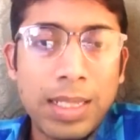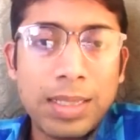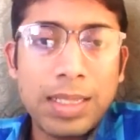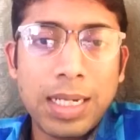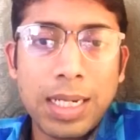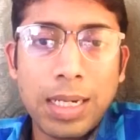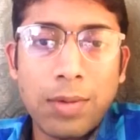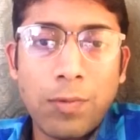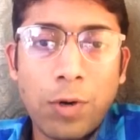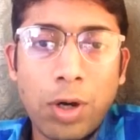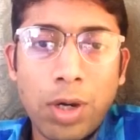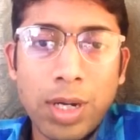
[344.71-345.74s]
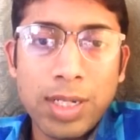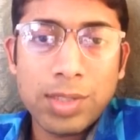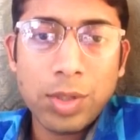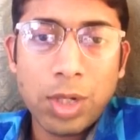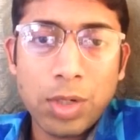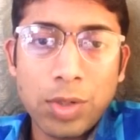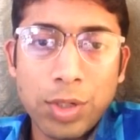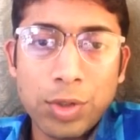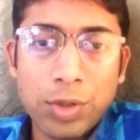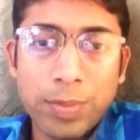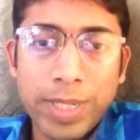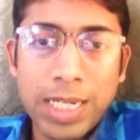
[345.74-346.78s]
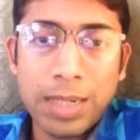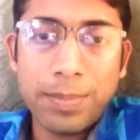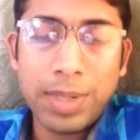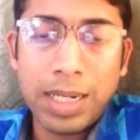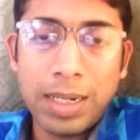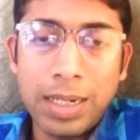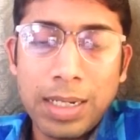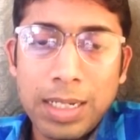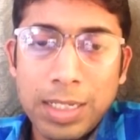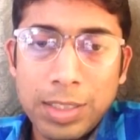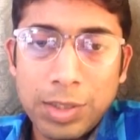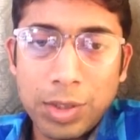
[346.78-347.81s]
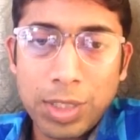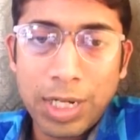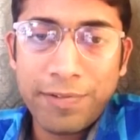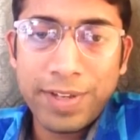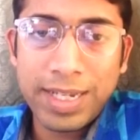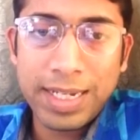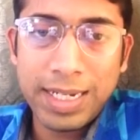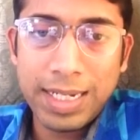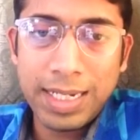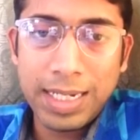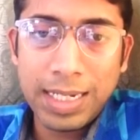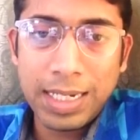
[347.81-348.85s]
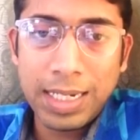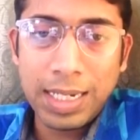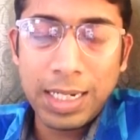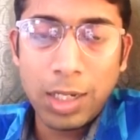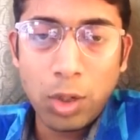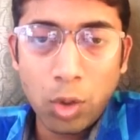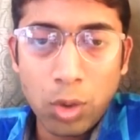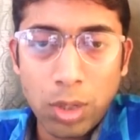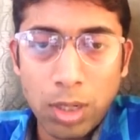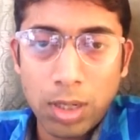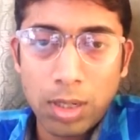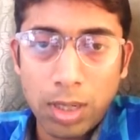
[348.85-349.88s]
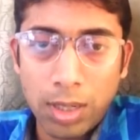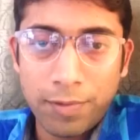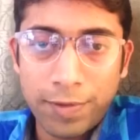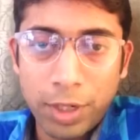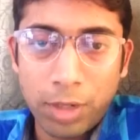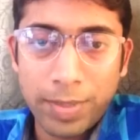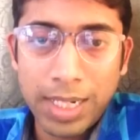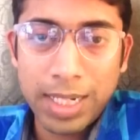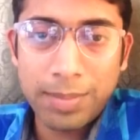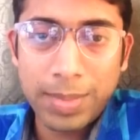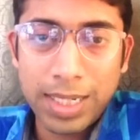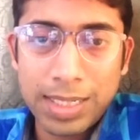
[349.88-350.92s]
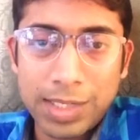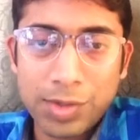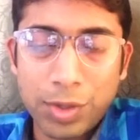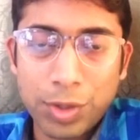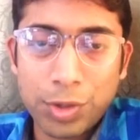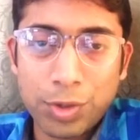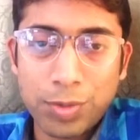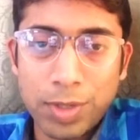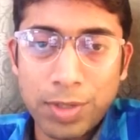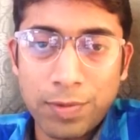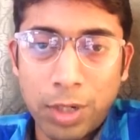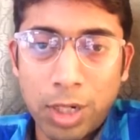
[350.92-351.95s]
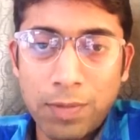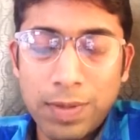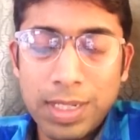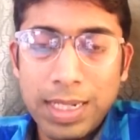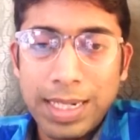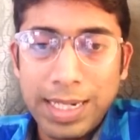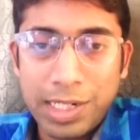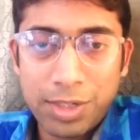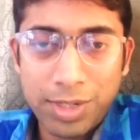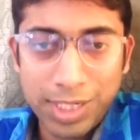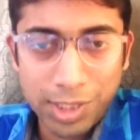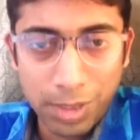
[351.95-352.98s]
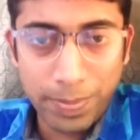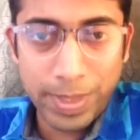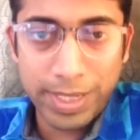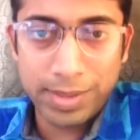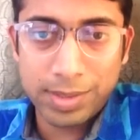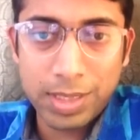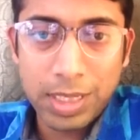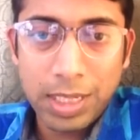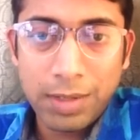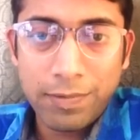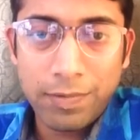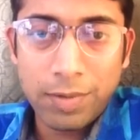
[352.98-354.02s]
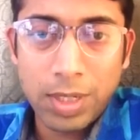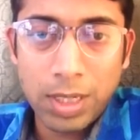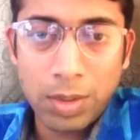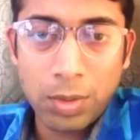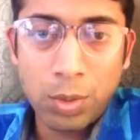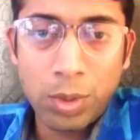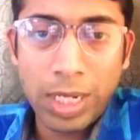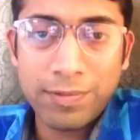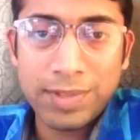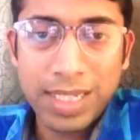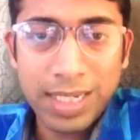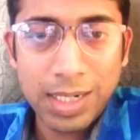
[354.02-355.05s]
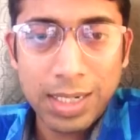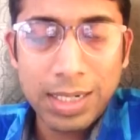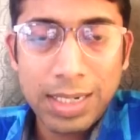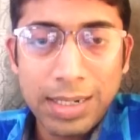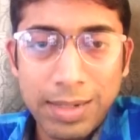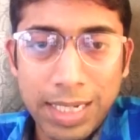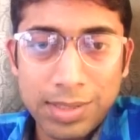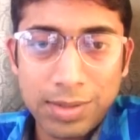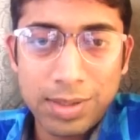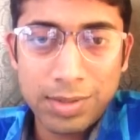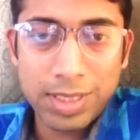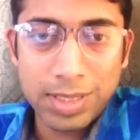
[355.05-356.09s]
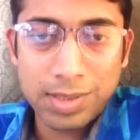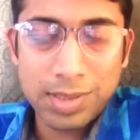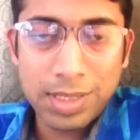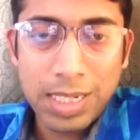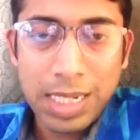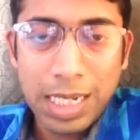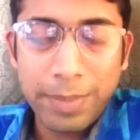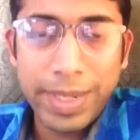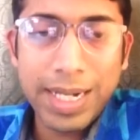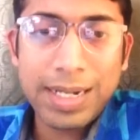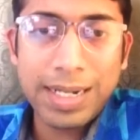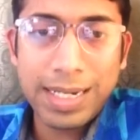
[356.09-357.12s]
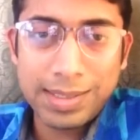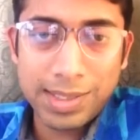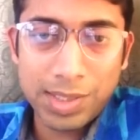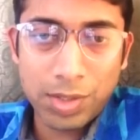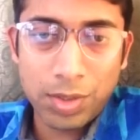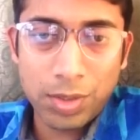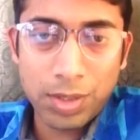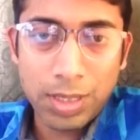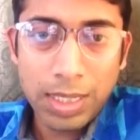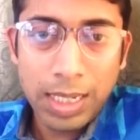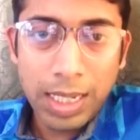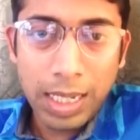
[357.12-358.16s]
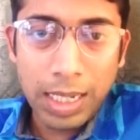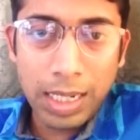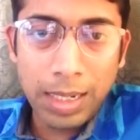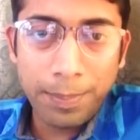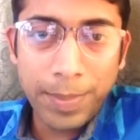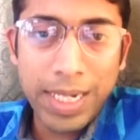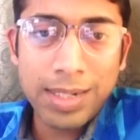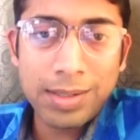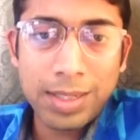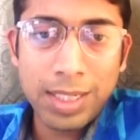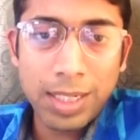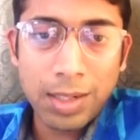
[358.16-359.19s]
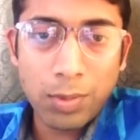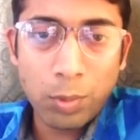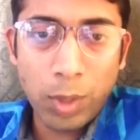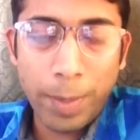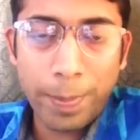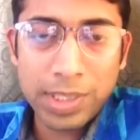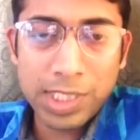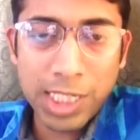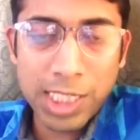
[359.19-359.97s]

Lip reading: the war is not going to become a geographically a local phenomena, but it's going to involve international players who have their national interests. America has its own military weapons